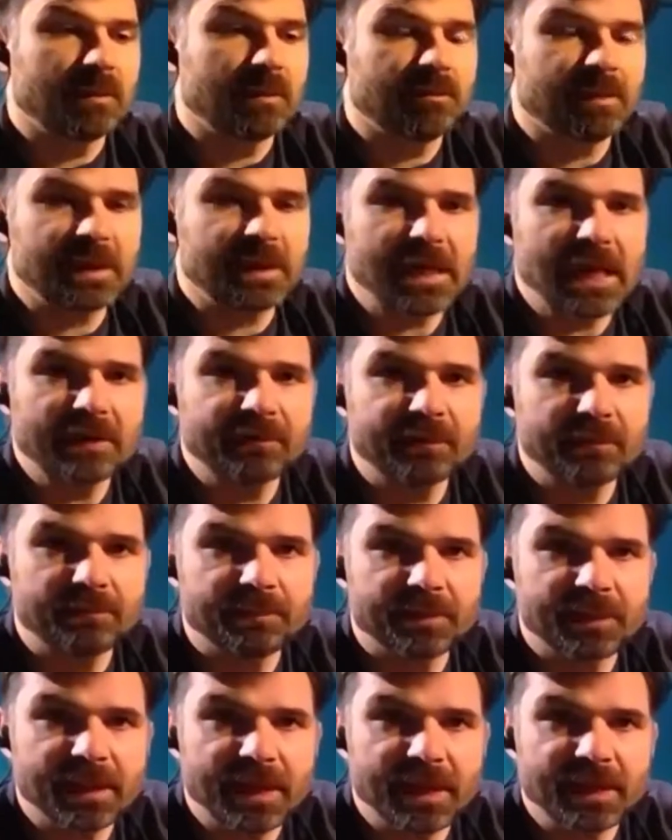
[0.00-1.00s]
but I have a
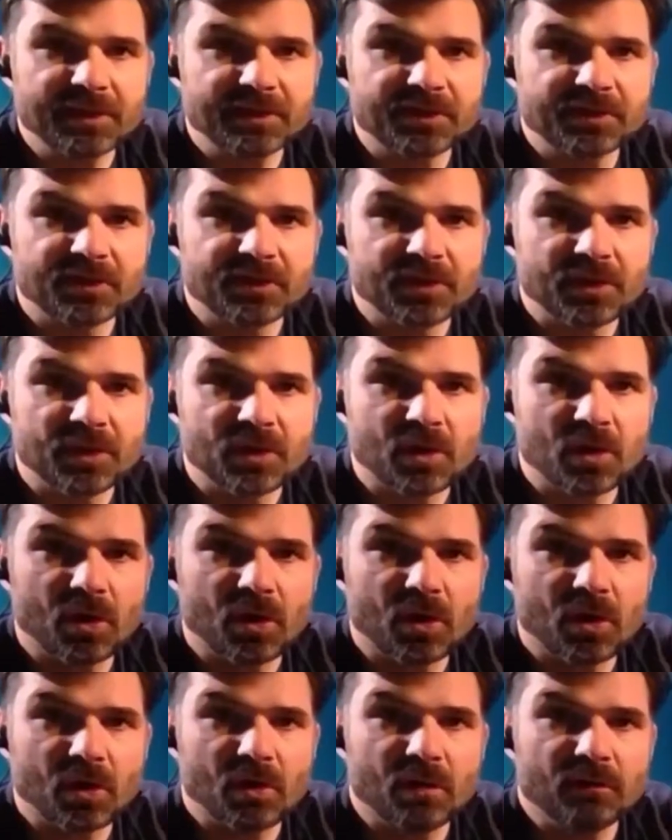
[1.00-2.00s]
pH
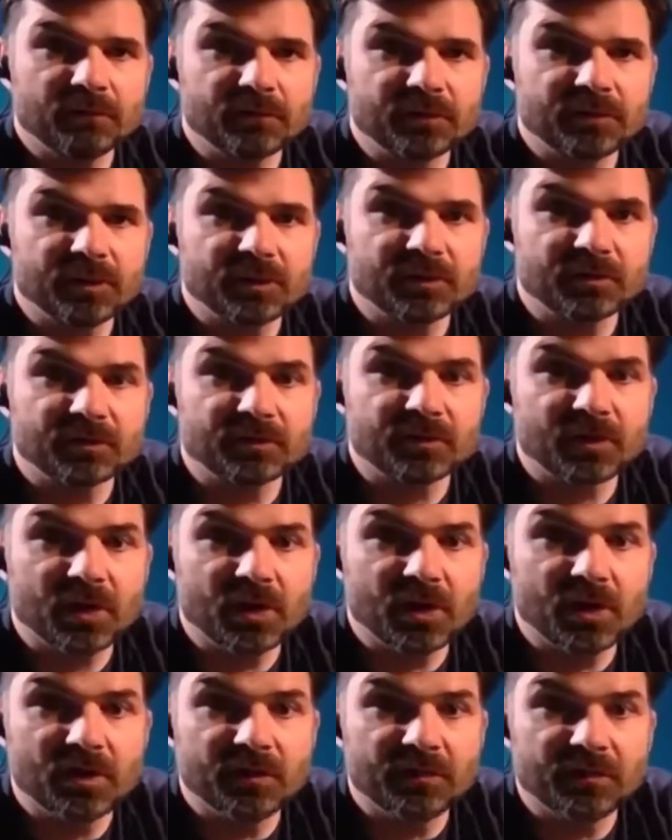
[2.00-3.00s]
of just
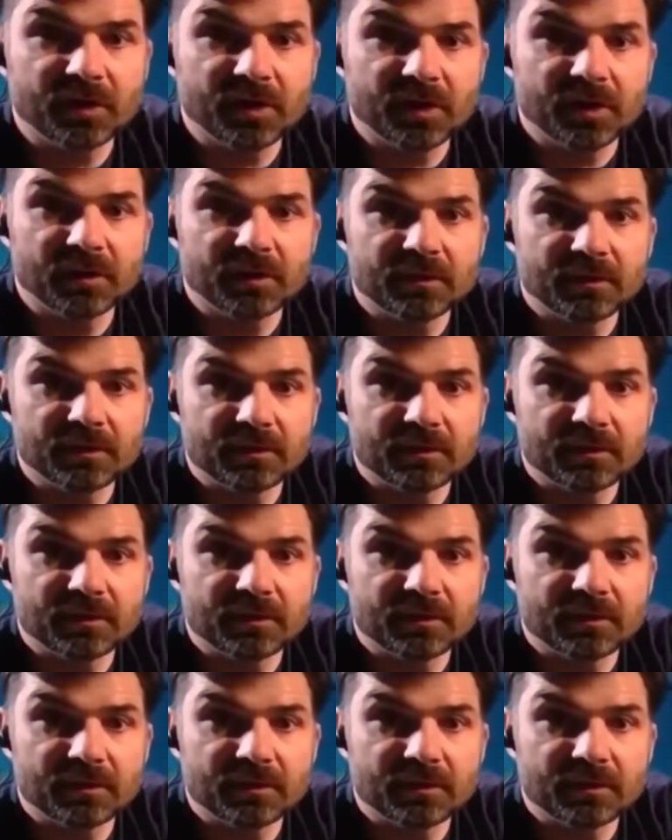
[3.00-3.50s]
over